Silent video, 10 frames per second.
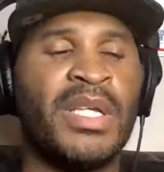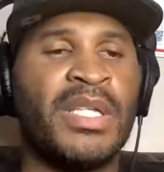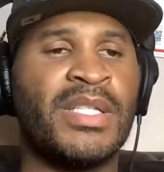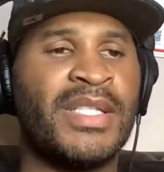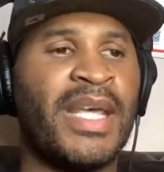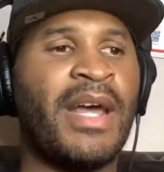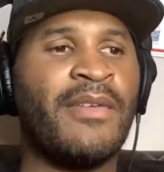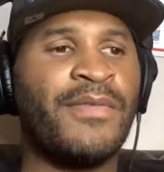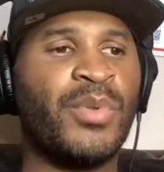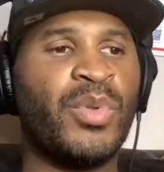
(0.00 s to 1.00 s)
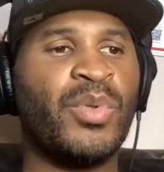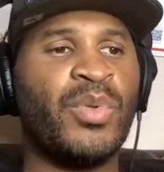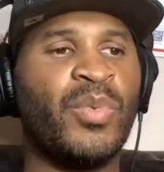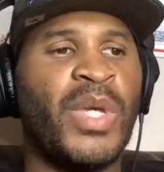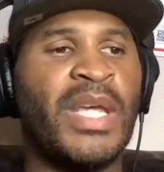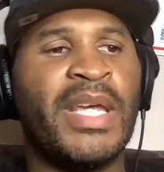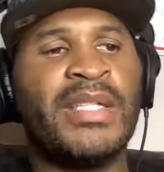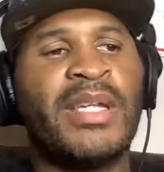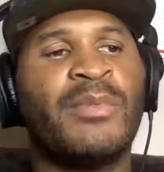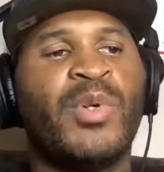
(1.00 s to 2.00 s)
set out food. We
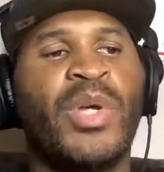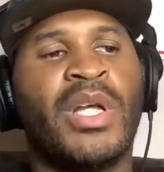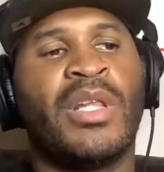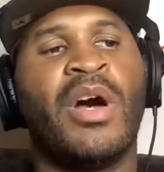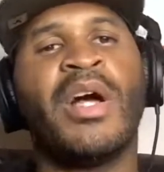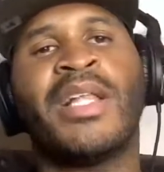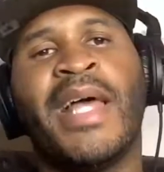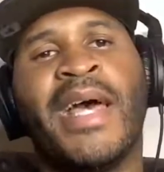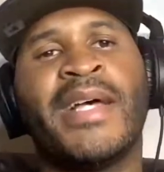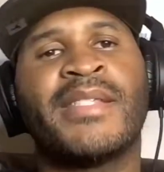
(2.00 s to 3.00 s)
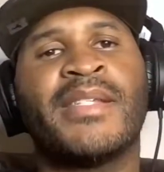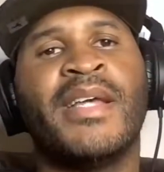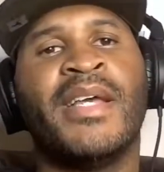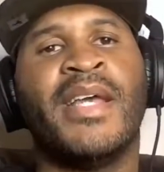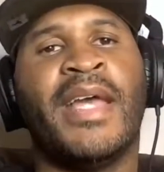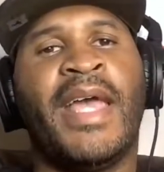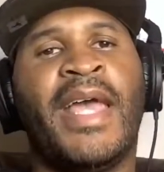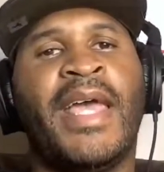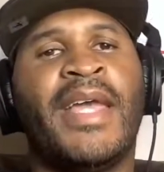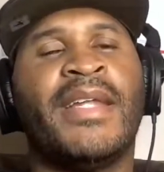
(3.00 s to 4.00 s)
ended up doing a law class
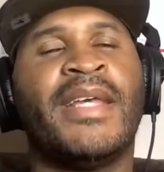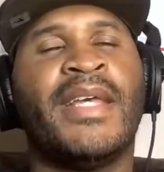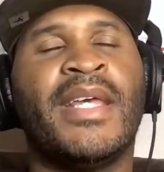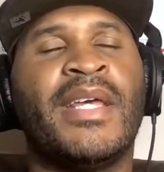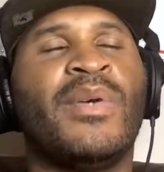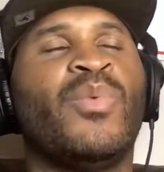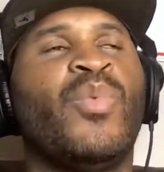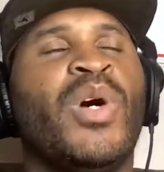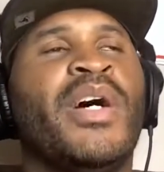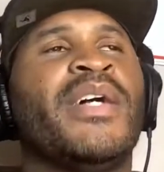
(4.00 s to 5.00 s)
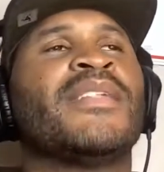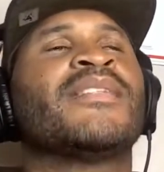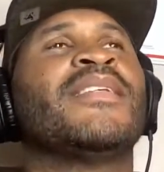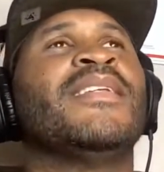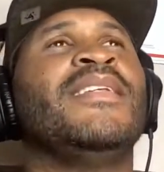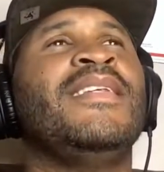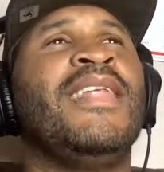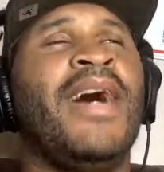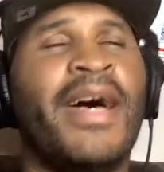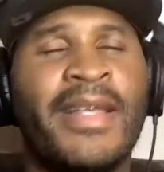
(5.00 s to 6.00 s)
and it was
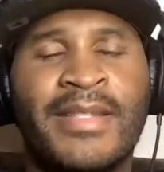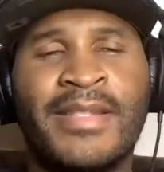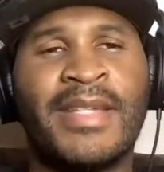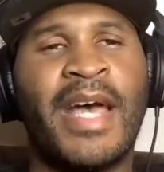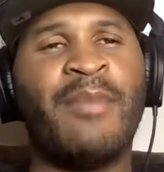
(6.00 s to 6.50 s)
nuts. I